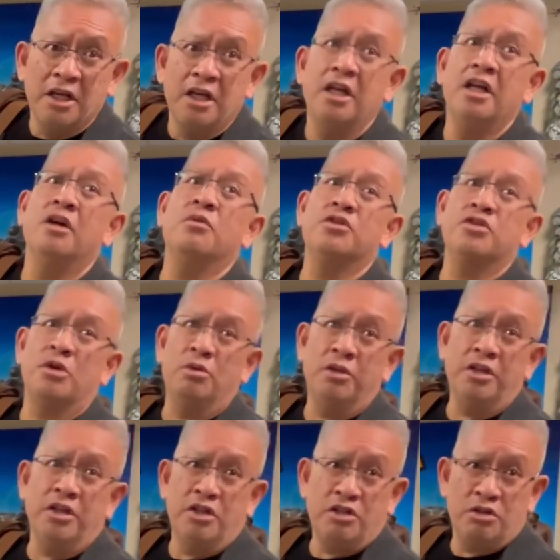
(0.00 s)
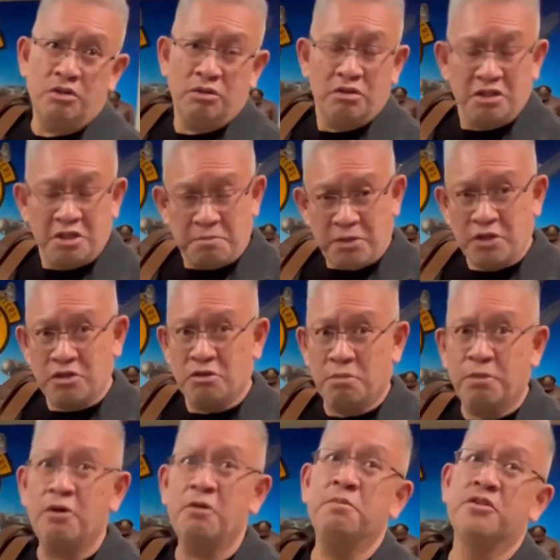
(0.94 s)
it was only issued to special
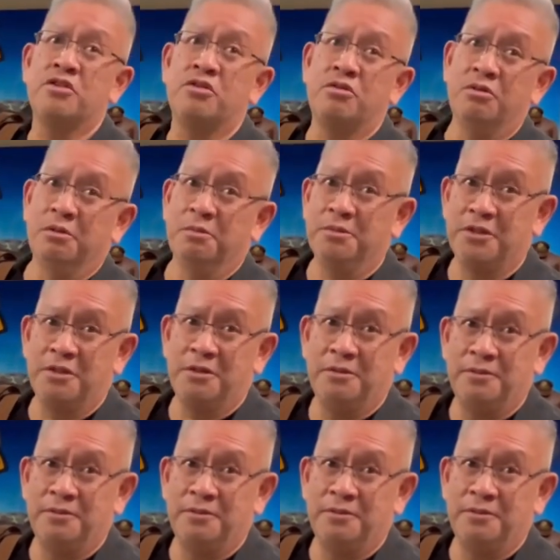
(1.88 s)
purpose troops.